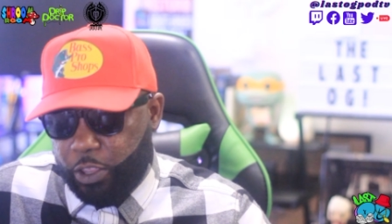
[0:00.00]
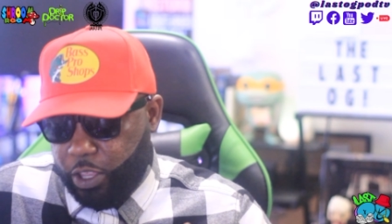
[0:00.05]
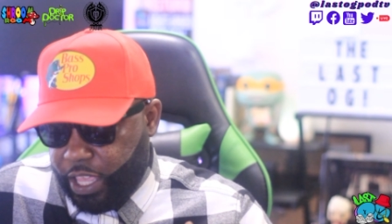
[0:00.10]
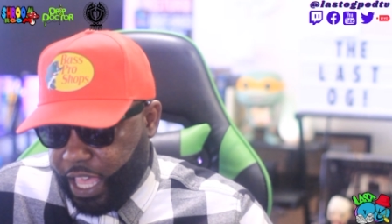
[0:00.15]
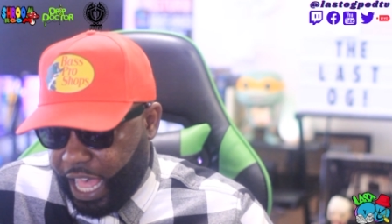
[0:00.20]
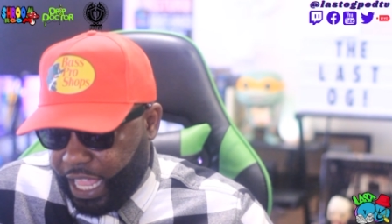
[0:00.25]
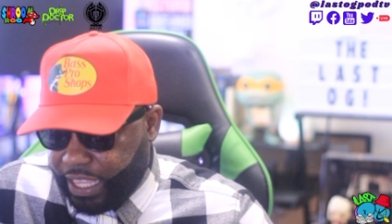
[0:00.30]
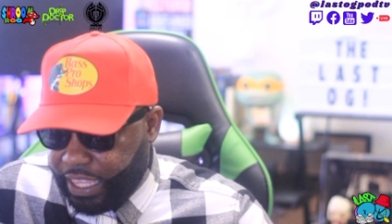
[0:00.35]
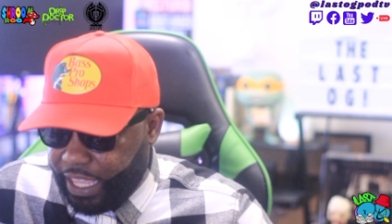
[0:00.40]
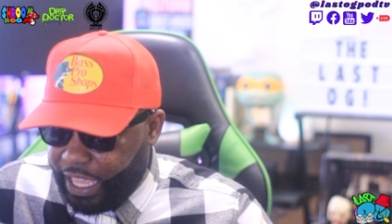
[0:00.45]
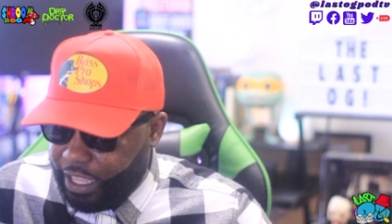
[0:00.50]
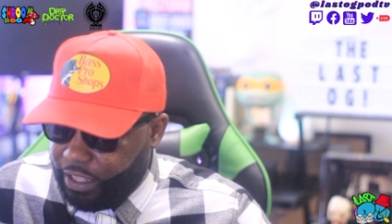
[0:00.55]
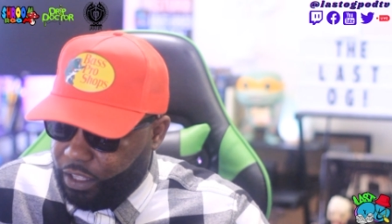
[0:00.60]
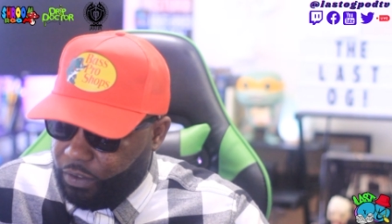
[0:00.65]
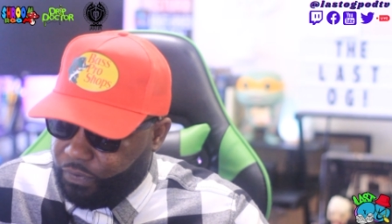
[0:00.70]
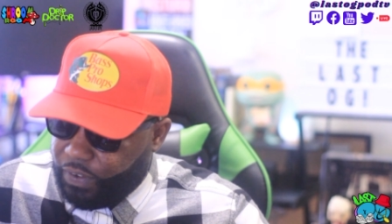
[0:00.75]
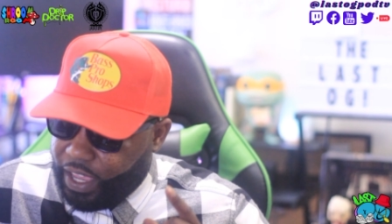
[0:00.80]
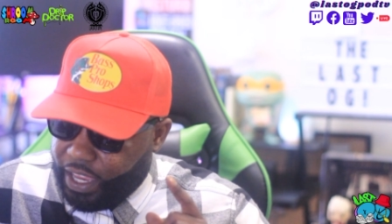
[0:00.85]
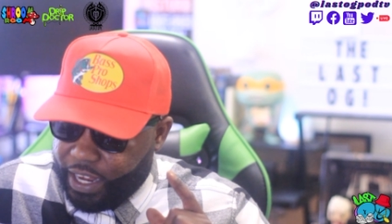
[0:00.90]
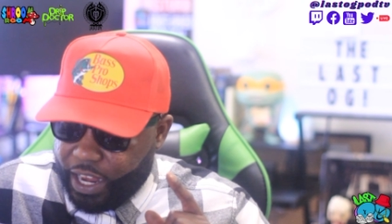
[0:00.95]
You got to
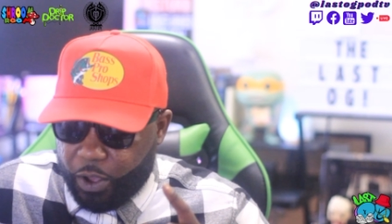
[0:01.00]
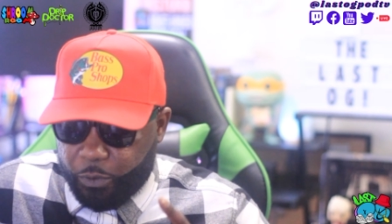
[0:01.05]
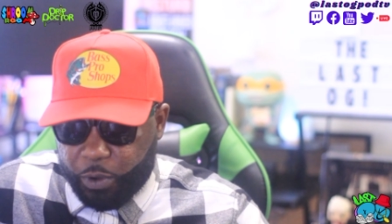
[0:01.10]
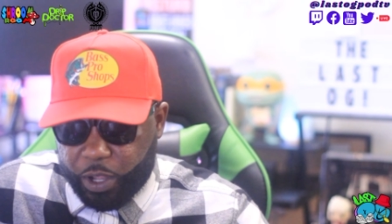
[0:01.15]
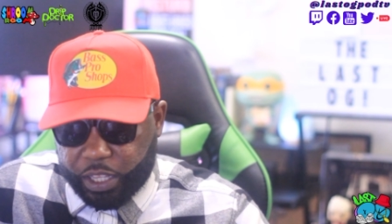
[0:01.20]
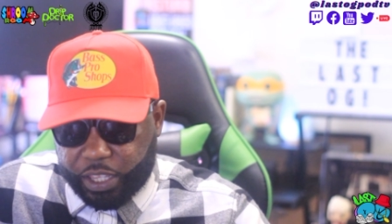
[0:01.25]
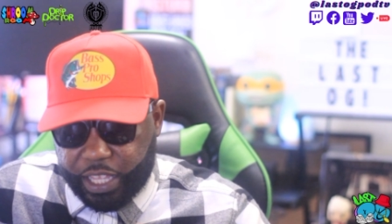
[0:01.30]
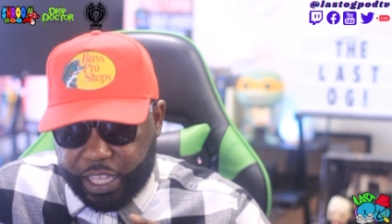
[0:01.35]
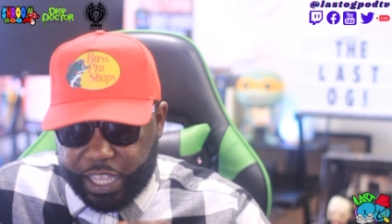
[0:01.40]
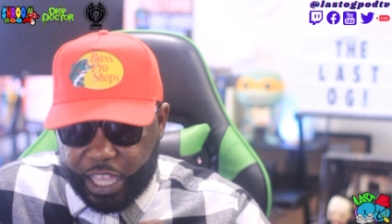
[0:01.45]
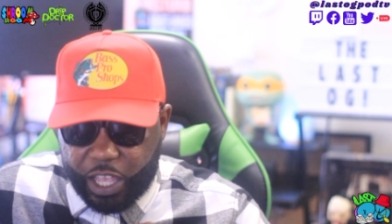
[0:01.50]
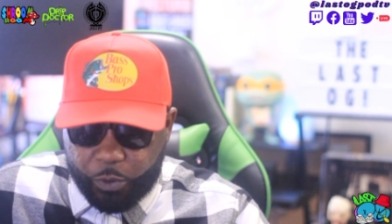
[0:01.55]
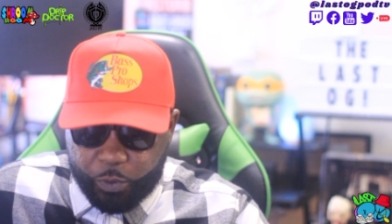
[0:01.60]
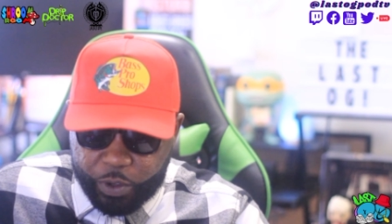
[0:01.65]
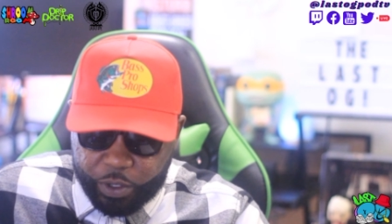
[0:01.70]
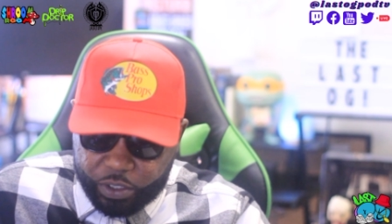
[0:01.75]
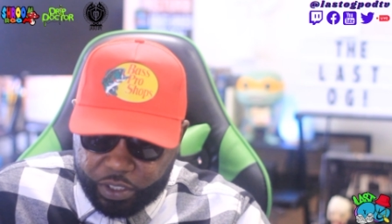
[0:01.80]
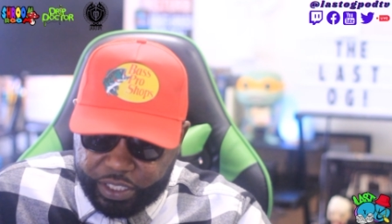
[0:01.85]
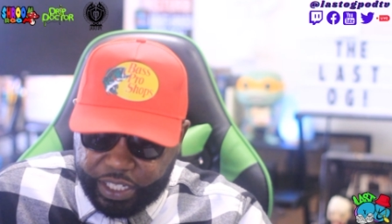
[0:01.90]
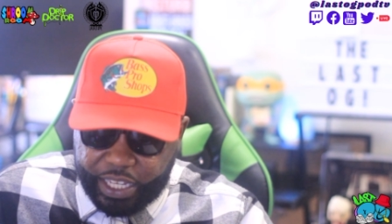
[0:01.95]
elevate. Now, one thing I
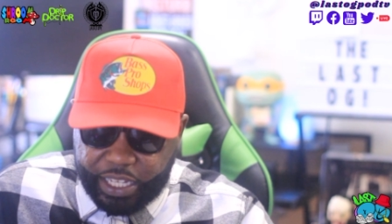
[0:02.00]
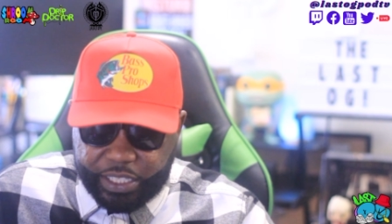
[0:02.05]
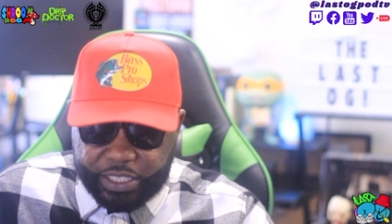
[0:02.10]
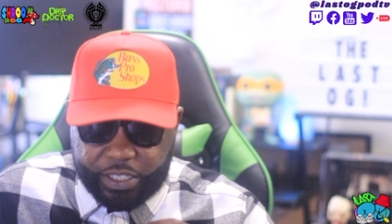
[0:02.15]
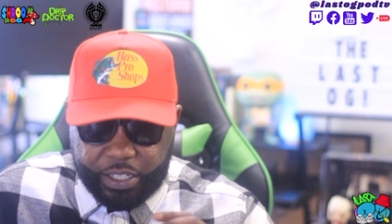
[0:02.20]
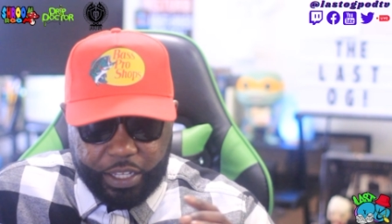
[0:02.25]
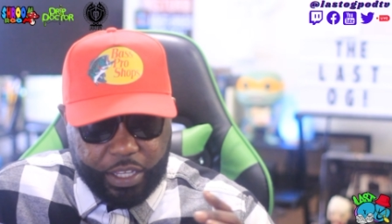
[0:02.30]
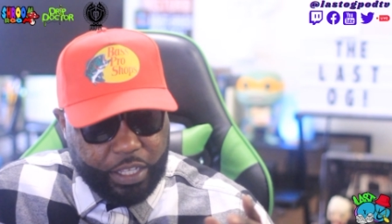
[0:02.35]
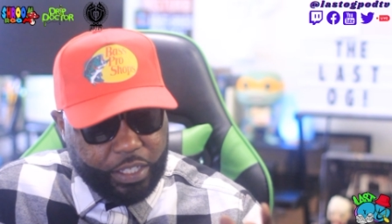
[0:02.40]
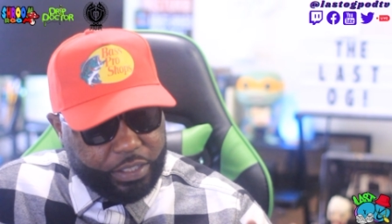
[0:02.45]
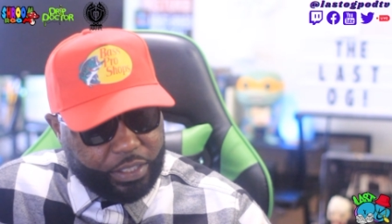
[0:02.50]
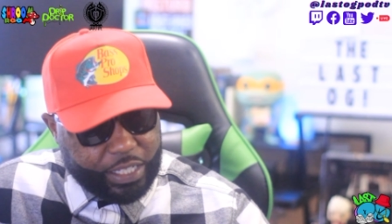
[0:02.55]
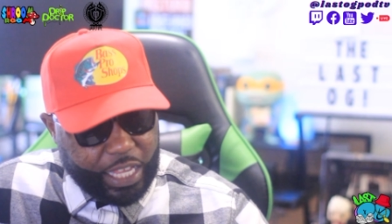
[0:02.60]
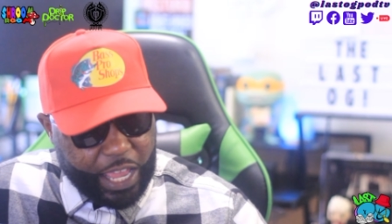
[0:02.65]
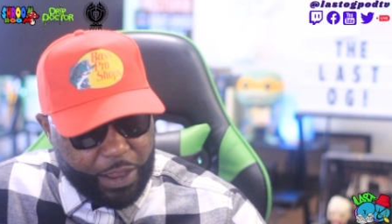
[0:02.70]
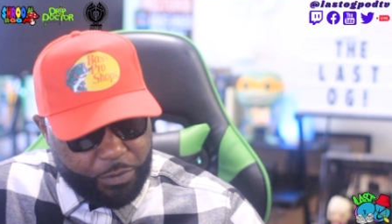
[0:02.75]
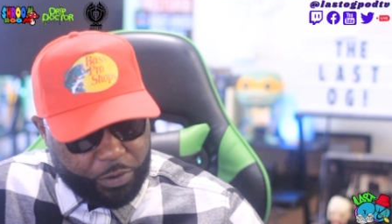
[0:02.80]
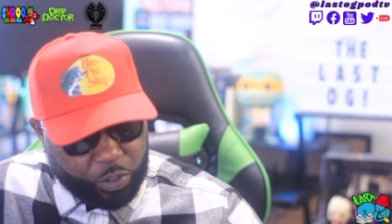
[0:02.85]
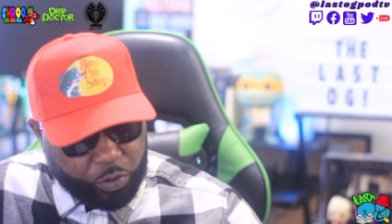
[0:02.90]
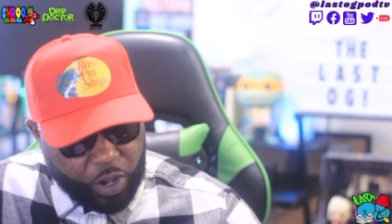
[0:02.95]
will say,
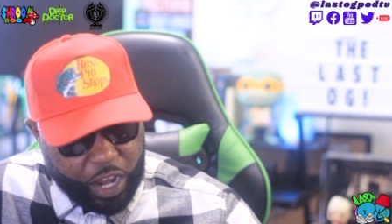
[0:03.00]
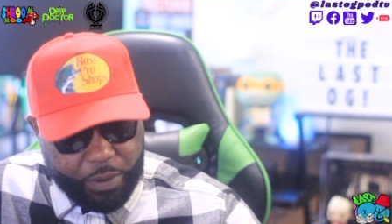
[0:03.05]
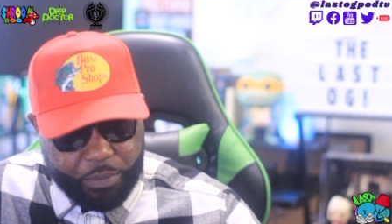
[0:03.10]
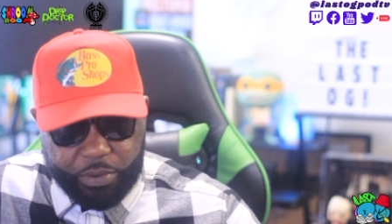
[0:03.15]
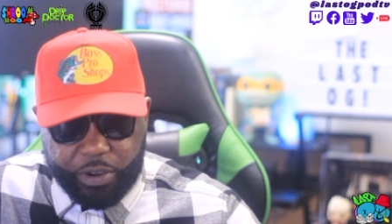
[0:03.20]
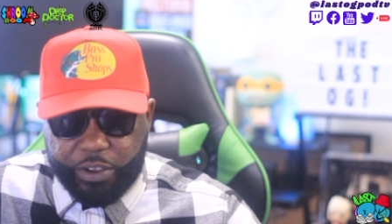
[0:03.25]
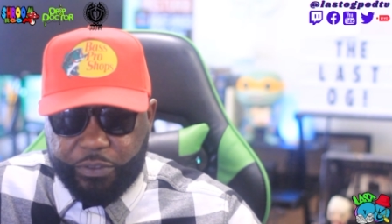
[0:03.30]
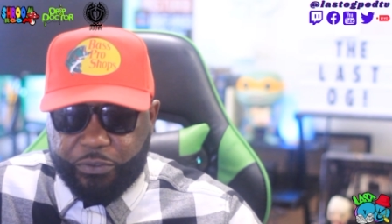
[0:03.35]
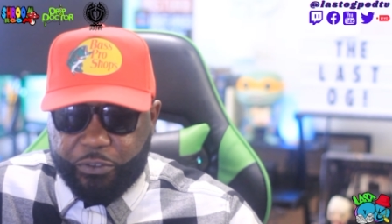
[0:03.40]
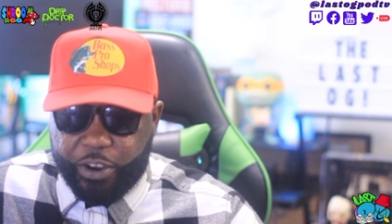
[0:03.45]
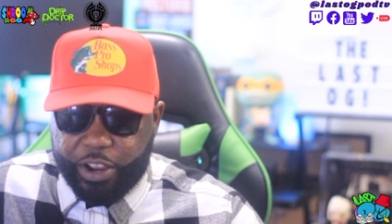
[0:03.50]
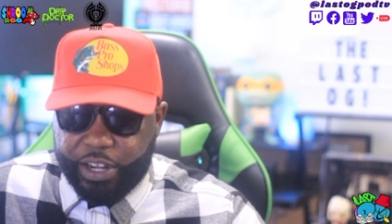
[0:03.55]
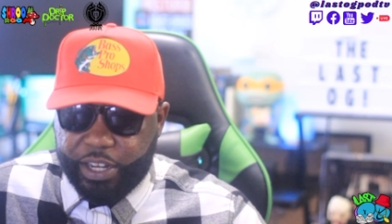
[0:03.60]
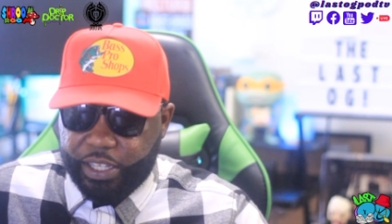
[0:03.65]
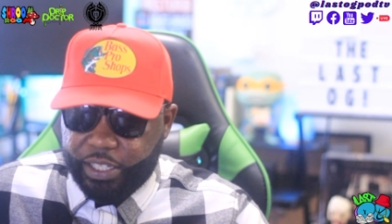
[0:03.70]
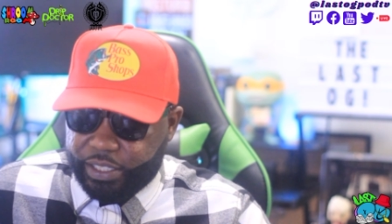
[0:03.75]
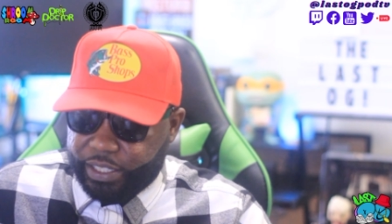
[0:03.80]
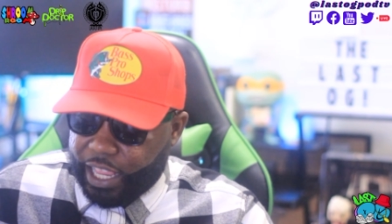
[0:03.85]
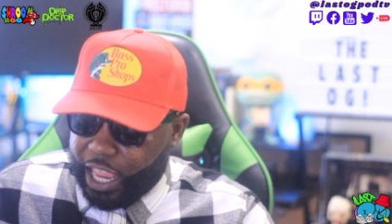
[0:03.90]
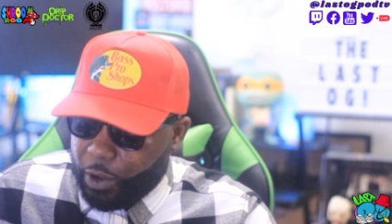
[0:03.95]
same with Trap Boy Freddy,
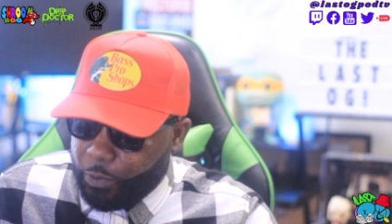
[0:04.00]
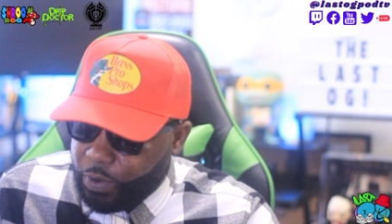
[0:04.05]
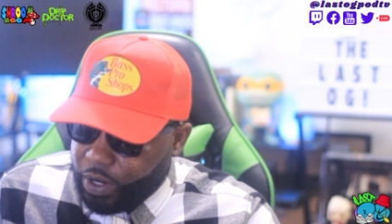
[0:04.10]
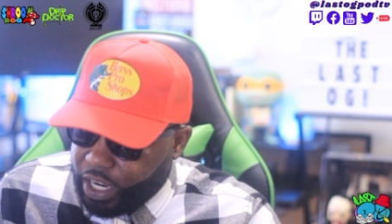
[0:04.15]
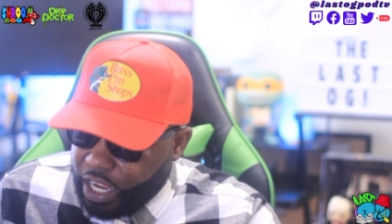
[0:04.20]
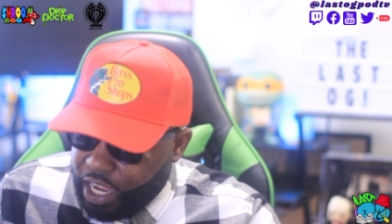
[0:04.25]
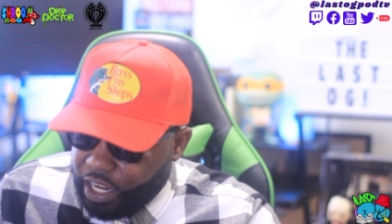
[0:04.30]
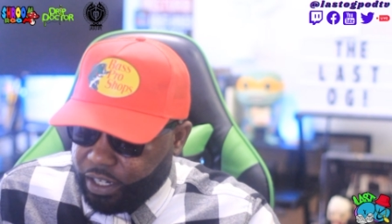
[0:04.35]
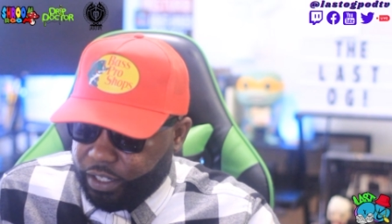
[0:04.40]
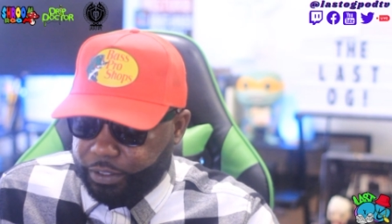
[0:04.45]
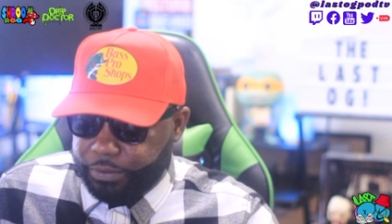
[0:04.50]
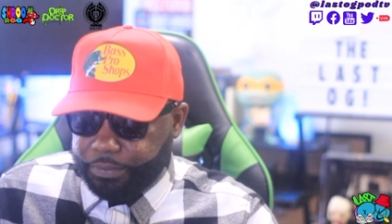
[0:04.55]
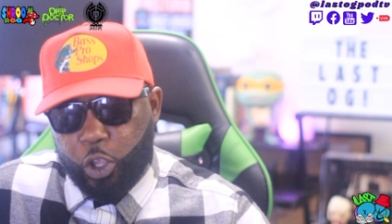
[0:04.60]
same with Gunna.